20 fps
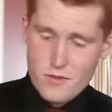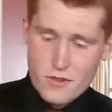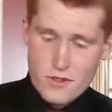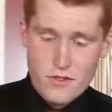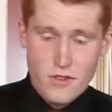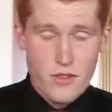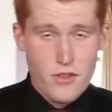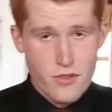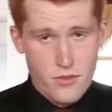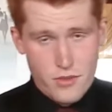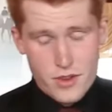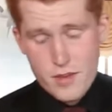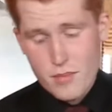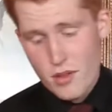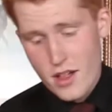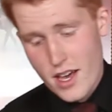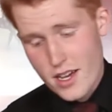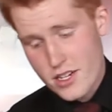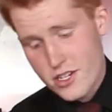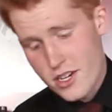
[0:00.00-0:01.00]
with 3
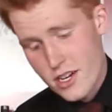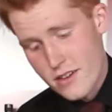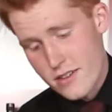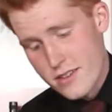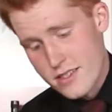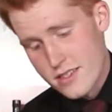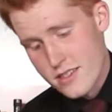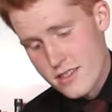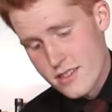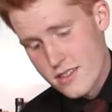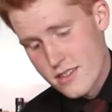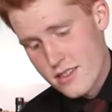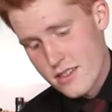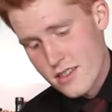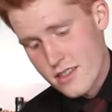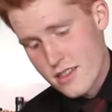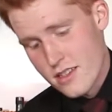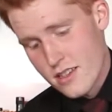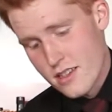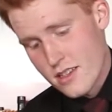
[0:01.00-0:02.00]
black cherries.
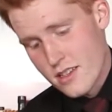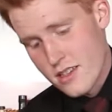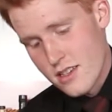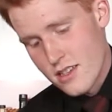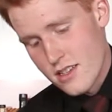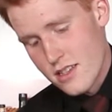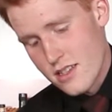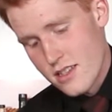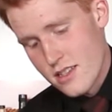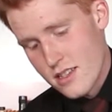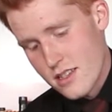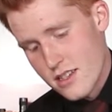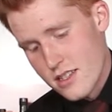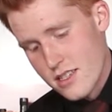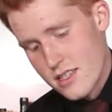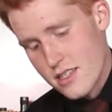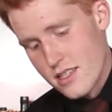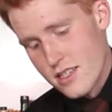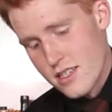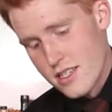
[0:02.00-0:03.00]
That is
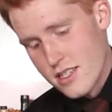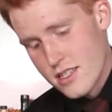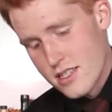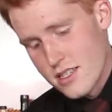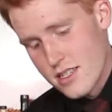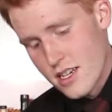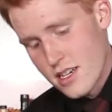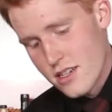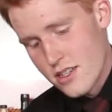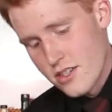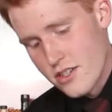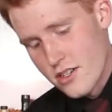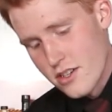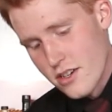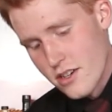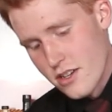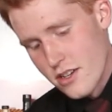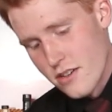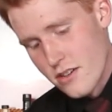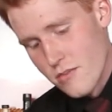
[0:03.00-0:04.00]
the signature
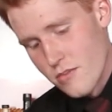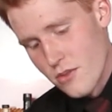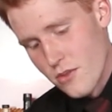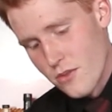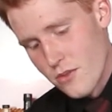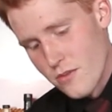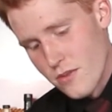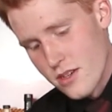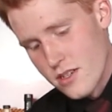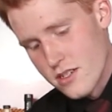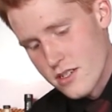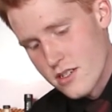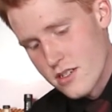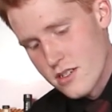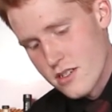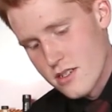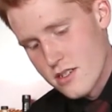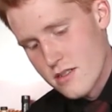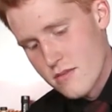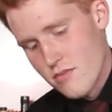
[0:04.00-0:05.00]
here at Boulder Ridge.
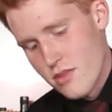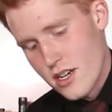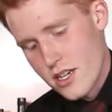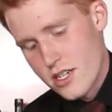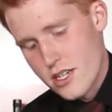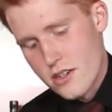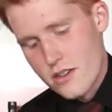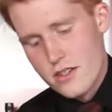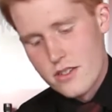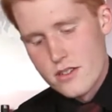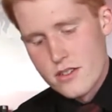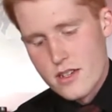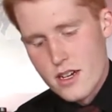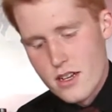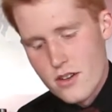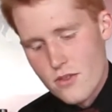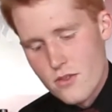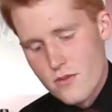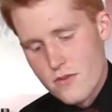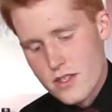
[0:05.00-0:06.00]
Black cherries are
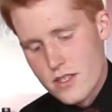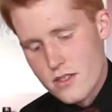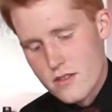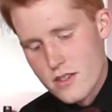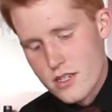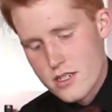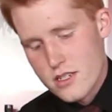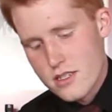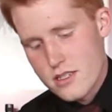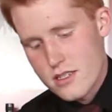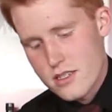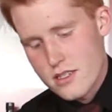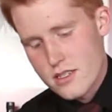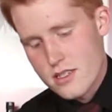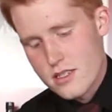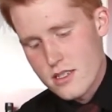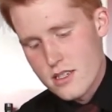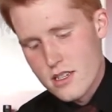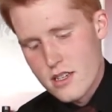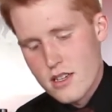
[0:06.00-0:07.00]
not only delicious,
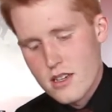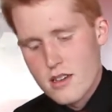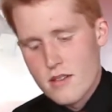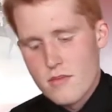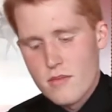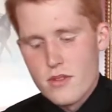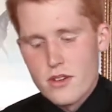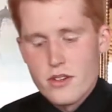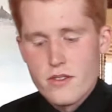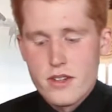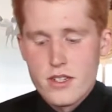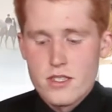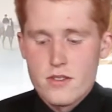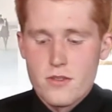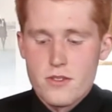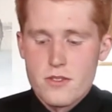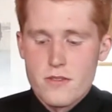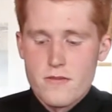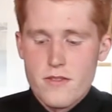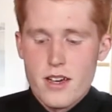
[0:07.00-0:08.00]
but a great
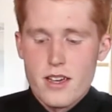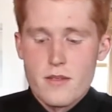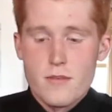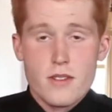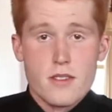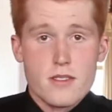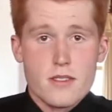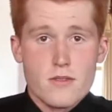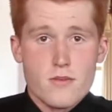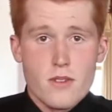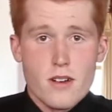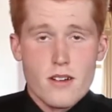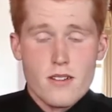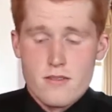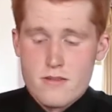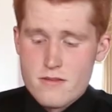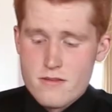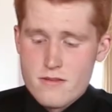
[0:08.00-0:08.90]
source of vitamins as well.